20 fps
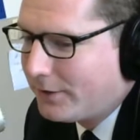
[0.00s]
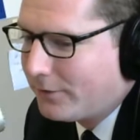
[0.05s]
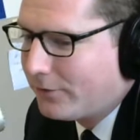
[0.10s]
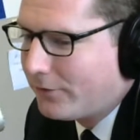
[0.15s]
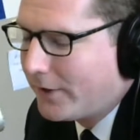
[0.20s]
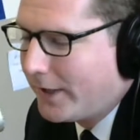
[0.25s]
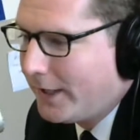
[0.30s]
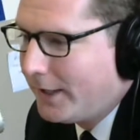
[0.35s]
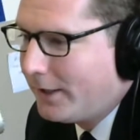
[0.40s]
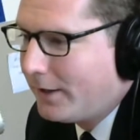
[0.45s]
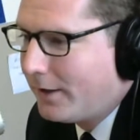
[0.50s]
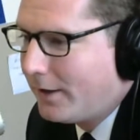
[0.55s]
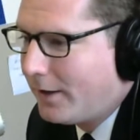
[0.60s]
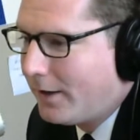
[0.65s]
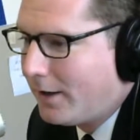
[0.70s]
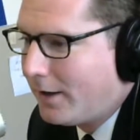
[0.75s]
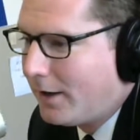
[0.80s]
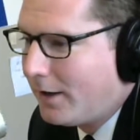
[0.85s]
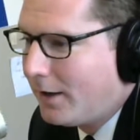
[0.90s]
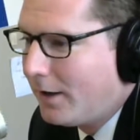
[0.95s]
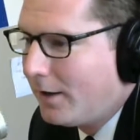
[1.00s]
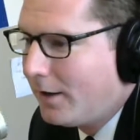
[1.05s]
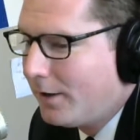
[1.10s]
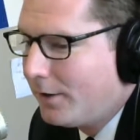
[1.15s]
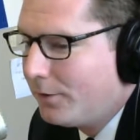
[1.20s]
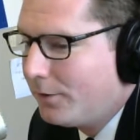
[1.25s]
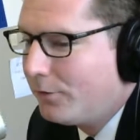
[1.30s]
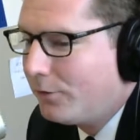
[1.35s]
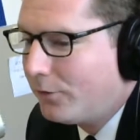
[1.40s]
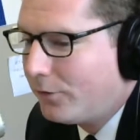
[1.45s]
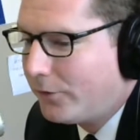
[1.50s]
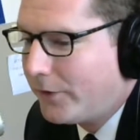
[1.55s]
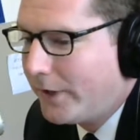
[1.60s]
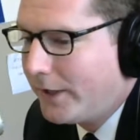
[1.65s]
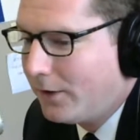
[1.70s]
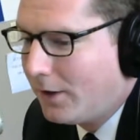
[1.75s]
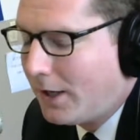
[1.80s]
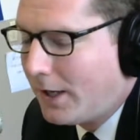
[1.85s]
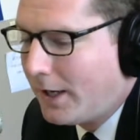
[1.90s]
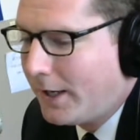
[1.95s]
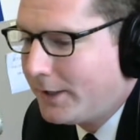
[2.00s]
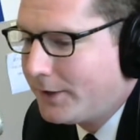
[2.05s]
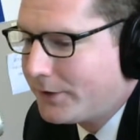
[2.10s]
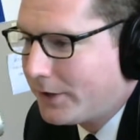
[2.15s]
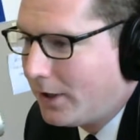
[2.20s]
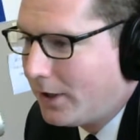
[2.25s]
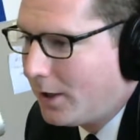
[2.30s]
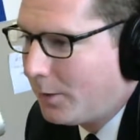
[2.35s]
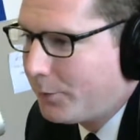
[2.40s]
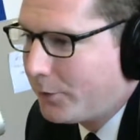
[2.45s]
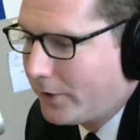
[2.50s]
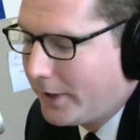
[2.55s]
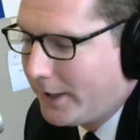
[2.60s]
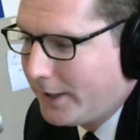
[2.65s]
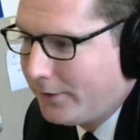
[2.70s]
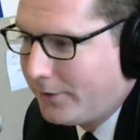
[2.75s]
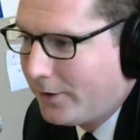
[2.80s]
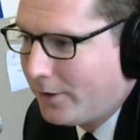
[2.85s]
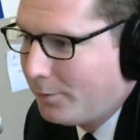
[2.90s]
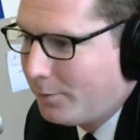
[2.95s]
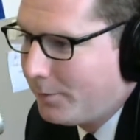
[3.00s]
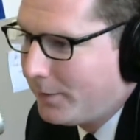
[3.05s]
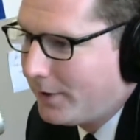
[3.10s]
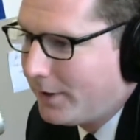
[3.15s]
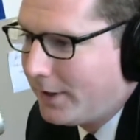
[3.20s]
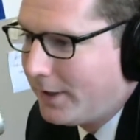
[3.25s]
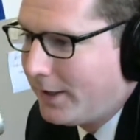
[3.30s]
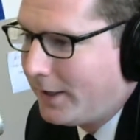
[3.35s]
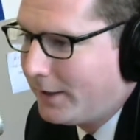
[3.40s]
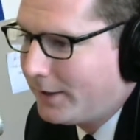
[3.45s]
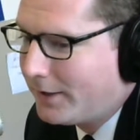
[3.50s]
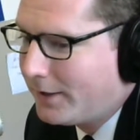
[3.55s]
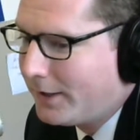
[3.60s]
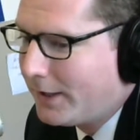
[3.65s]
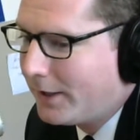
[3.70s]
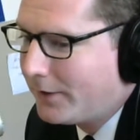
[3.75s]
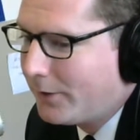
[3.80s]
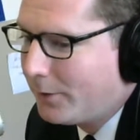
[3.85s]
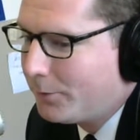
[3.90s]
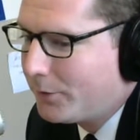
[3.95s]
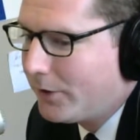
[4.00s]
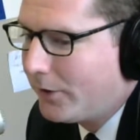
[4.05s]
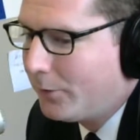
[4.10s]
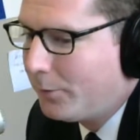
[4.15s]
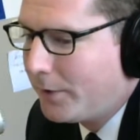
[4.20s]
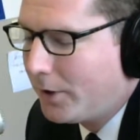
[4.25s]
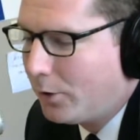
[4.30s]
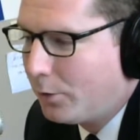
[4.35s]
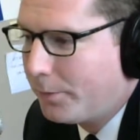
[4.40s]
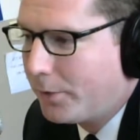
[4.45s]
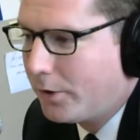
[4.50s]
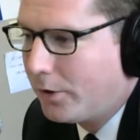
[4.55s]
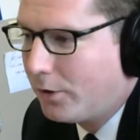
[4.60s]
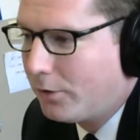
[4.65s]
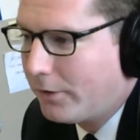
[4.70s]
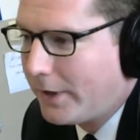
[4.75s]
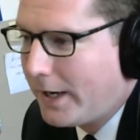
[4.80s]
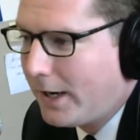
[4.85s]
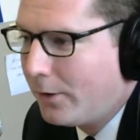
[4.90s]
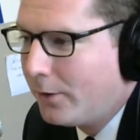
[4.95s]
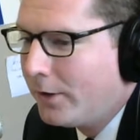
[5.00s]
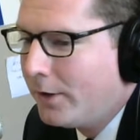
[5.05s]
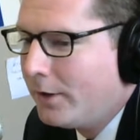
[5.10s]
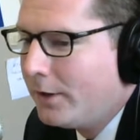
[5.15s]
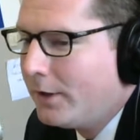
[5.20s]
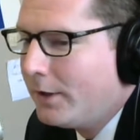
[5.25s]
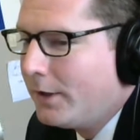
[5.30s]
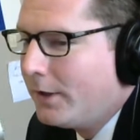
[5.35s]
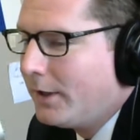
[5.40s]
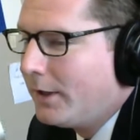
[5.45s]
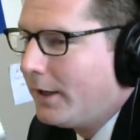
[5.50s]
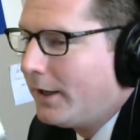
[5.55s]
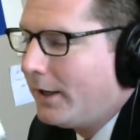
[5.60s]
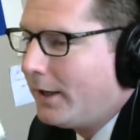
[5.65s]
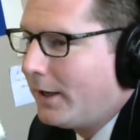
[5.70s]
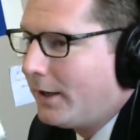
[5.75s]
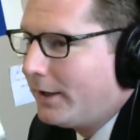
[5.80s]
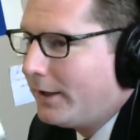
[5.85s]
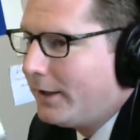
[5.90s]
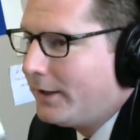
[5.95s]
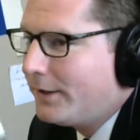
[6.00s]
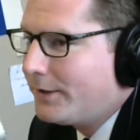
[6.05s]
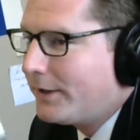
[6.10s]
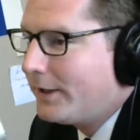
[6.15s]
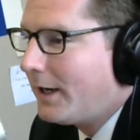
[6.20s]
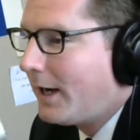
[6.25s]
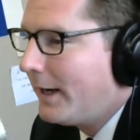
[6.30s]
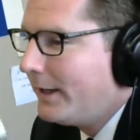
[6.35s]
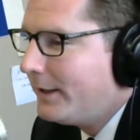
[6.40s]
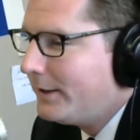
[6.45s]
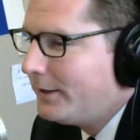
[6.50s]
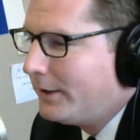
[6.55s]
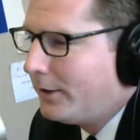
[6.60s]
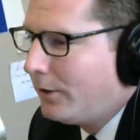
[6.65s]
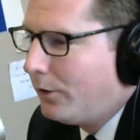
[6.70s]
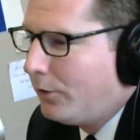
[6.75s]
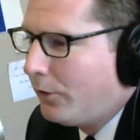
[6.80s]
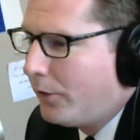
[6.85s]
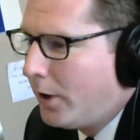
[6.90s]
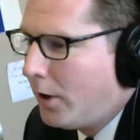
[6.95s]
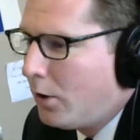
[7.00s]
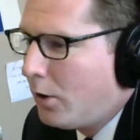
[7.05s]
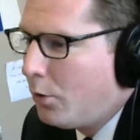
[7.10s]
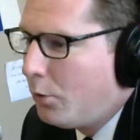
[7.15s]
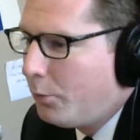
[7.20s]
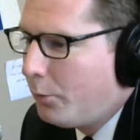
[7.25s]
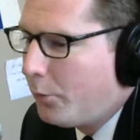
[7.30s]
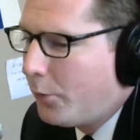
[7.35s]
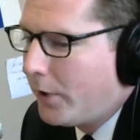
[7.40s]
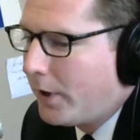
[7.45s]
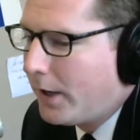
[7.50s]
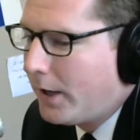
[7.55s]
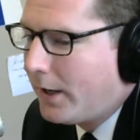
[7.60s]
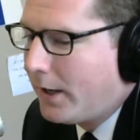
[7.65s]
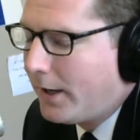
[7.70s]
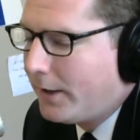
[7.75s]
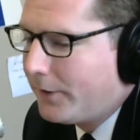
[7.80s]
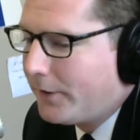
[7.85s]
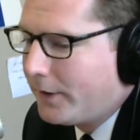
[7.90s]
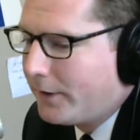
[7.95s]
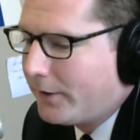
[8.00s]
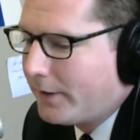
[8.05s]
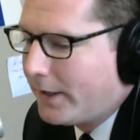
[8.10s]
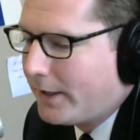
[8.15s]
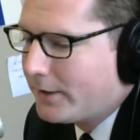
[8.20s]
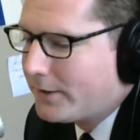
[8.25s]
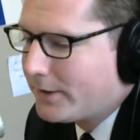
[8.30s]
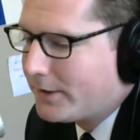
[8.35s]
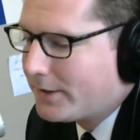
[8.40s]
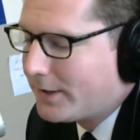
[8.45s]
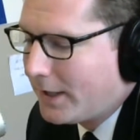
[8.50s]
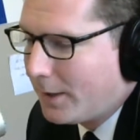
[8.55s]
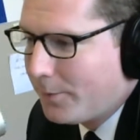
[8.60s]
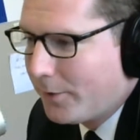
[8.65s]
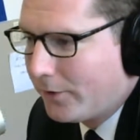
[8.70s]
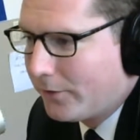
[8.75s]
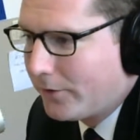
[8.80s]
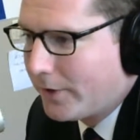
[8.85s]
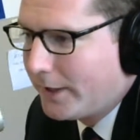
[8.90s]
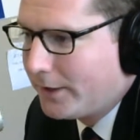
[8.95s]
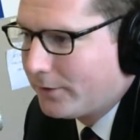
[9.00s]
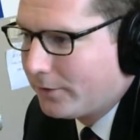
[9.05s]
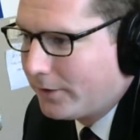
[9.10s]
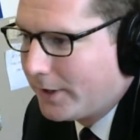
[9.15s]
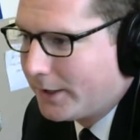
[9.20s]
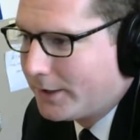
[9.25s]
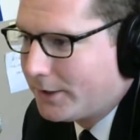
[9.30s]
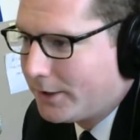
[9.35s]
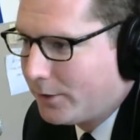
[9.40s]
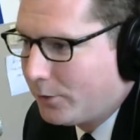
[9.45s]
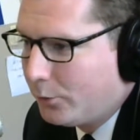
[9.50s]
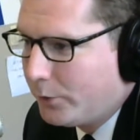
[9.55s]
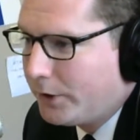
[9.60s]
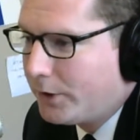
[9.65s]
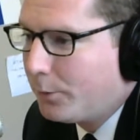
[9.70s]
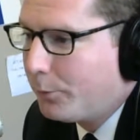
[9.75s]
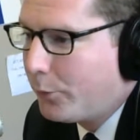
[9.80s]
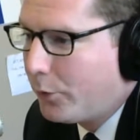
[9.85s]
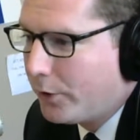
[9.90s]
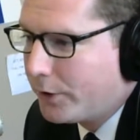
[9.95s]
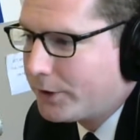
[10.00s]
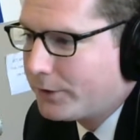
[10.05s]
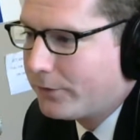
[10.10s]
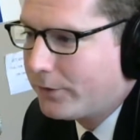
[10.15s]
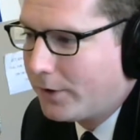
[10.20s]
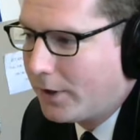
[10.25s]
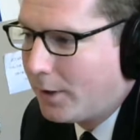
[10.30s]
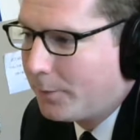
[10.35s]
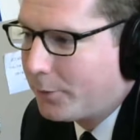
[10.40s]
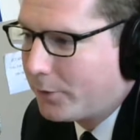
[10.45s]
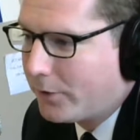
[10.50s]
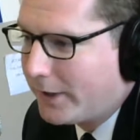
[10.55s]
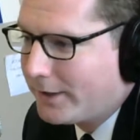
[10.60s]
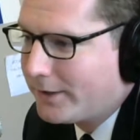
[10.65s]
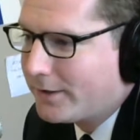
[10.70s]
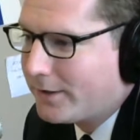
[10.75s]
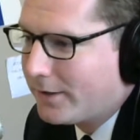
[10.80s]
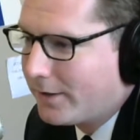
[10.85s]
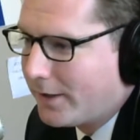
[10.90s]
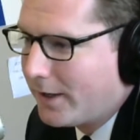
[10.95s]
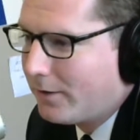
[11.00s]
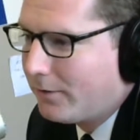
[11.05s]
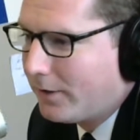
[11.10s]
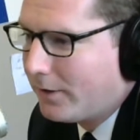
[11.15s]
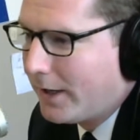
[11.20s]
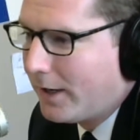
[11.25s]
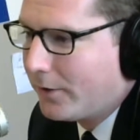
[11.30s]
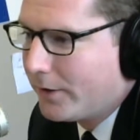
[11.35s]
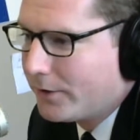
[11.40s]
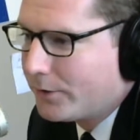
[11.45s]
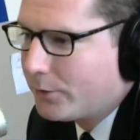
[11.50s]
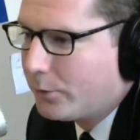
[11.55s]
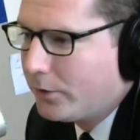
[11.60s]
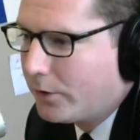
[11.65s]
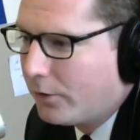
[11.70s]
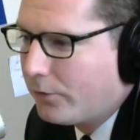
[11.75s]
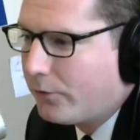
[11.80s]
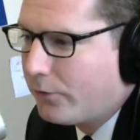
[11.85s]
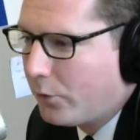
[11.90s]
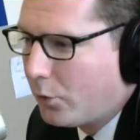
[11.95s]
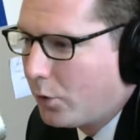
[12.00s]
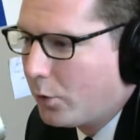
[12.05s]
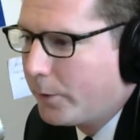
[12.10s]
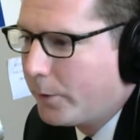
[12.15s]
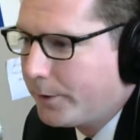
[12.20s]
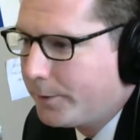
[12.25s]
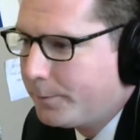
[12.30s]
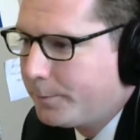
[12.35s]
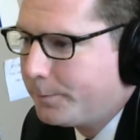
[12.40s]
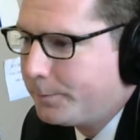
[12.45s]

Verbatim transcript: freight uh, freight lines, upgrade them, and connect them to the Middleborough route. Uh, is it ideal? No, but I, I think that it's a step in the right direction, and we can push for upgrades to that route as we go forward.